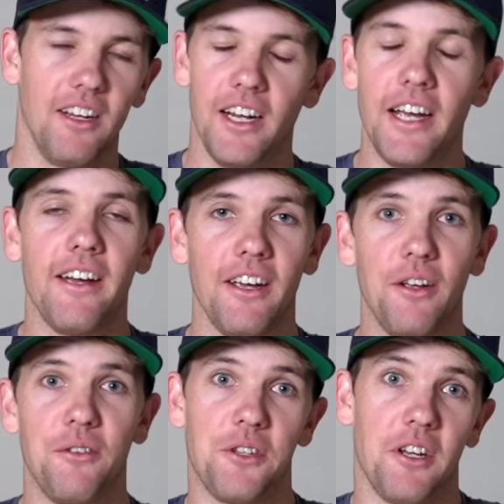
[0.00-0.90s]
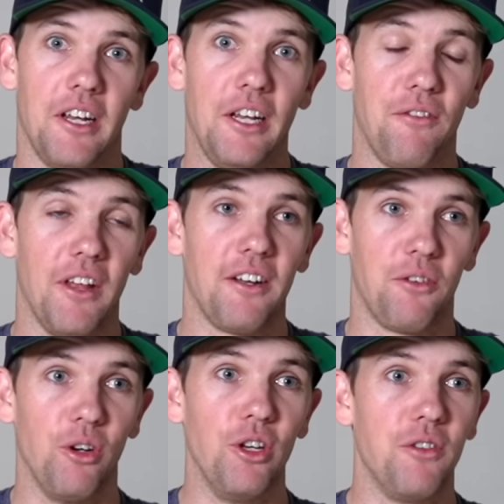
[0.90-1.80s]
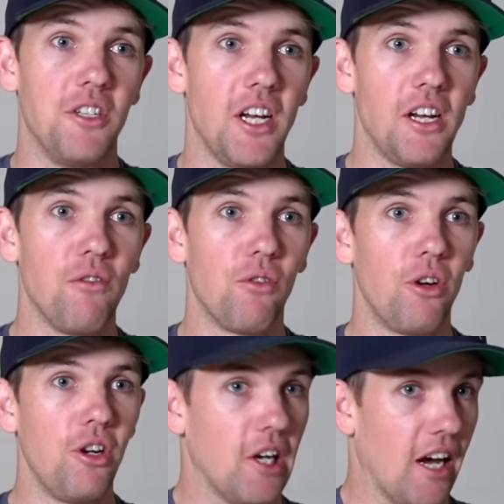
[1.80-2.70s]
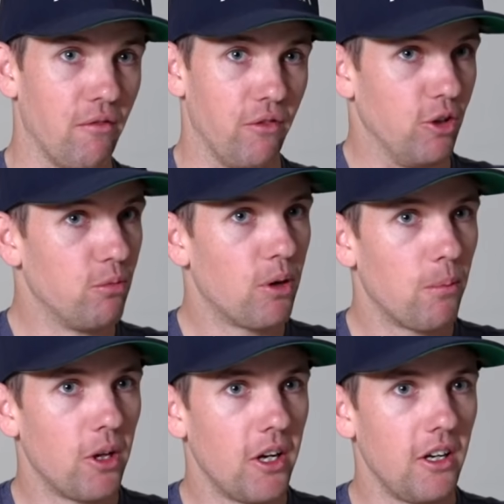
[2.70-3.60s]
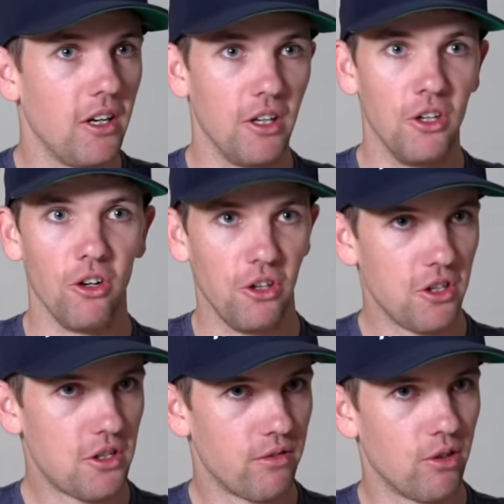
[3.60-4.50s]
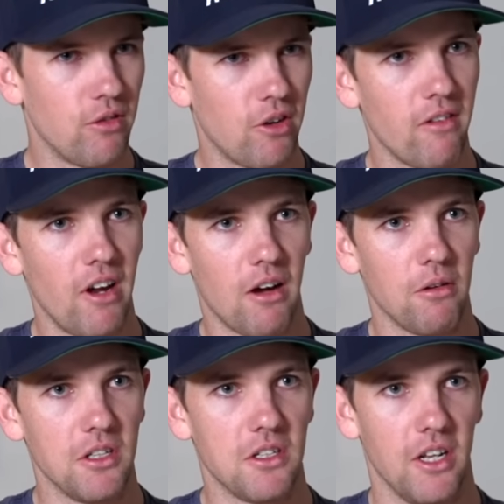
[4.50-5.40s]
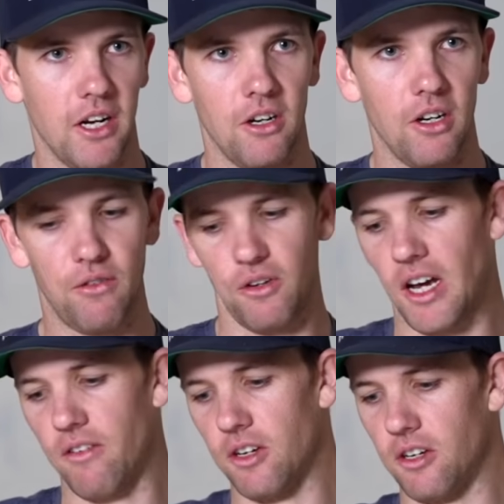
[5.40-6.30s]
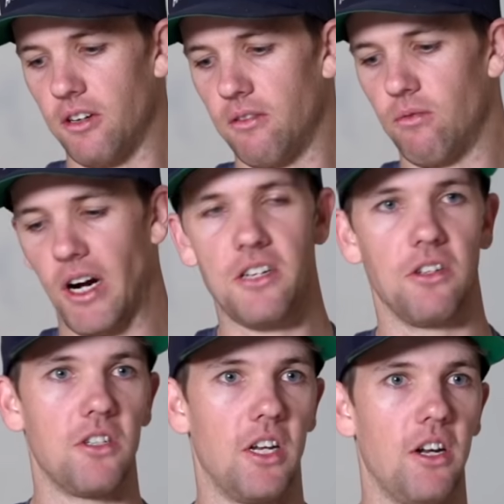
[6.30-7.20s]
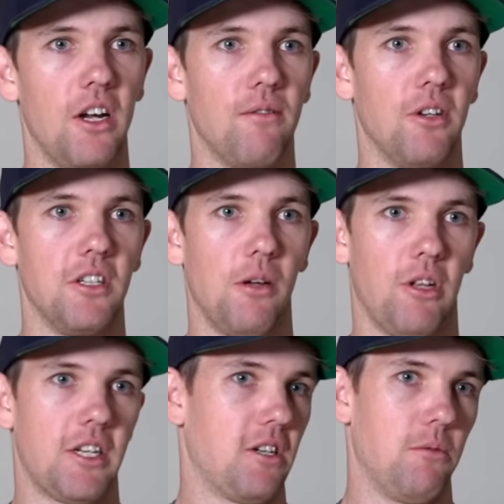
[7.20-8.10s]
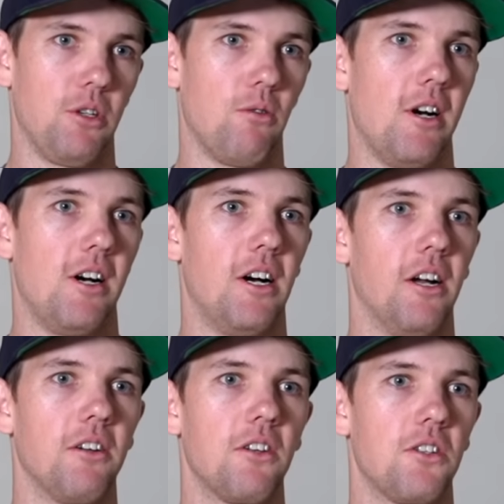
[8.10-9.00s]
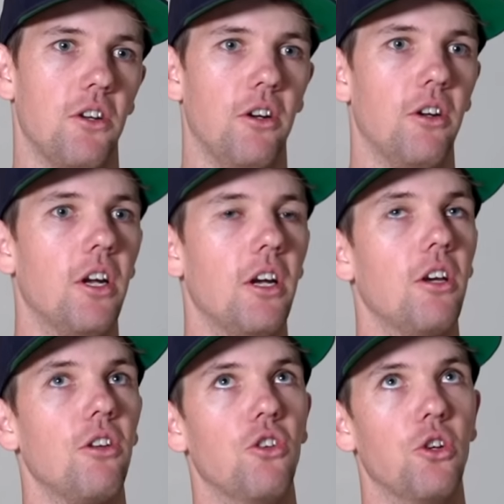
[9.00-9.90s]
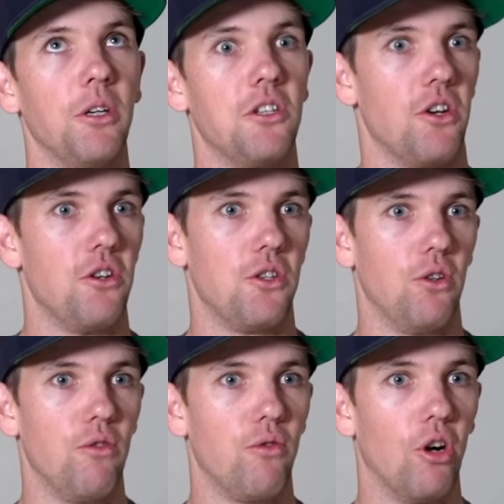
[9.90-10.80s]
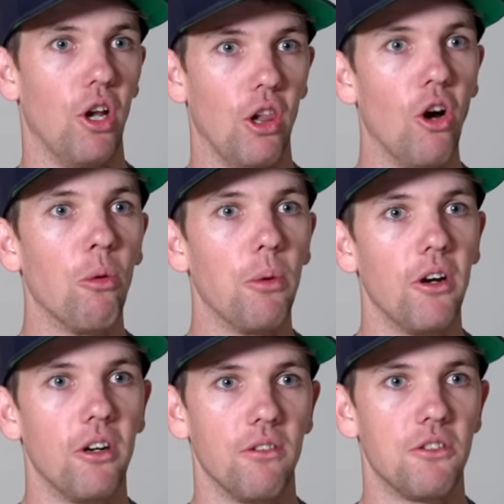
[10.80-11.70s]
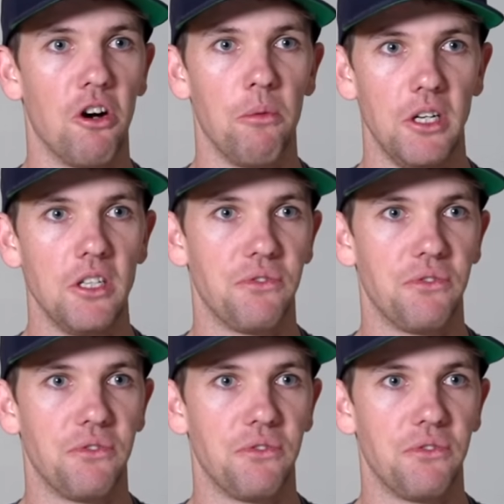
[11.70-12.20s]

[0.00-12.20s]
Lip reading: If that's really fatiguing for you, you haven't fueled properly, you're not used to 4 or 5 hours, then if you have a race on Sunday, for example, that's going to be quite hard. So doing zone 2 for a long period of time is